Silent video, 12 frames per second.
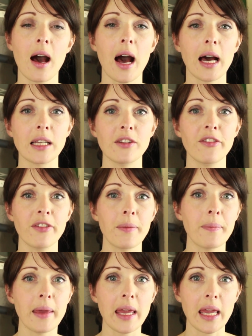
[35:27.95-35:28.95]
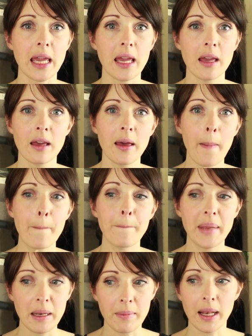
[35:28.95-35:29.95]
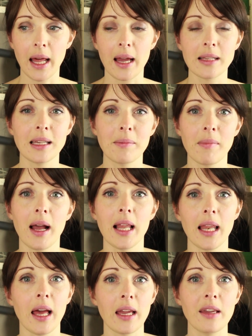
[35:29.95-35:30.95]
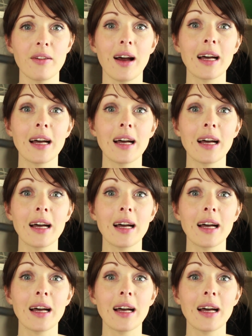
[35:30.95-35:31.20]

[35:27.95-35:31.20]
And for me, minimalising my life